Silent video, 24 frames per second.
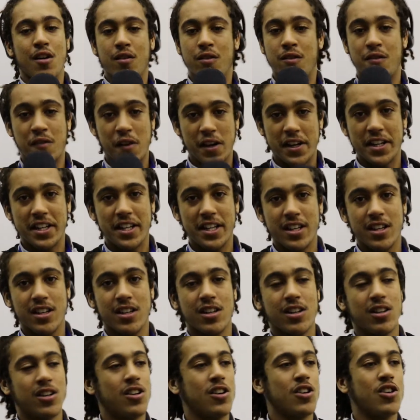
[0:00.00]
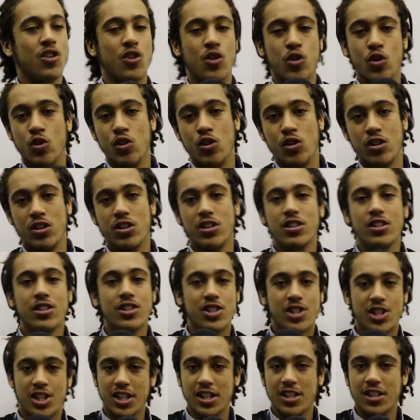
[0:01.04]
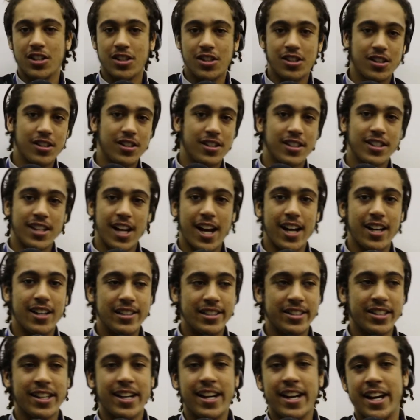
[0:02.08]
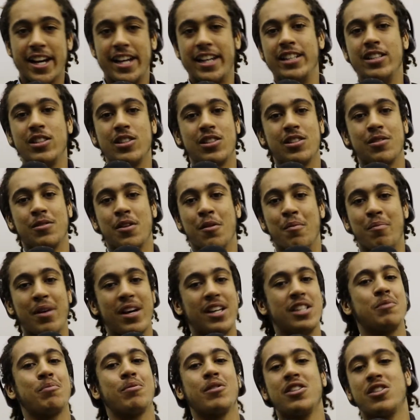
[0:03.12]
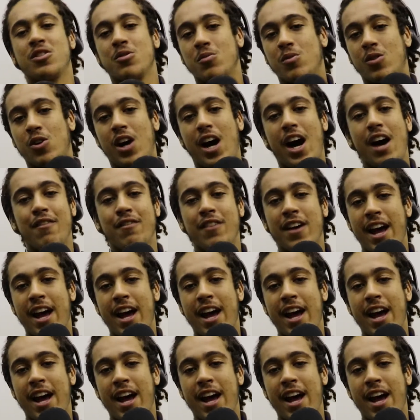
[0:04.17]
Funny, cool, chill, nice, and he's the best principal I've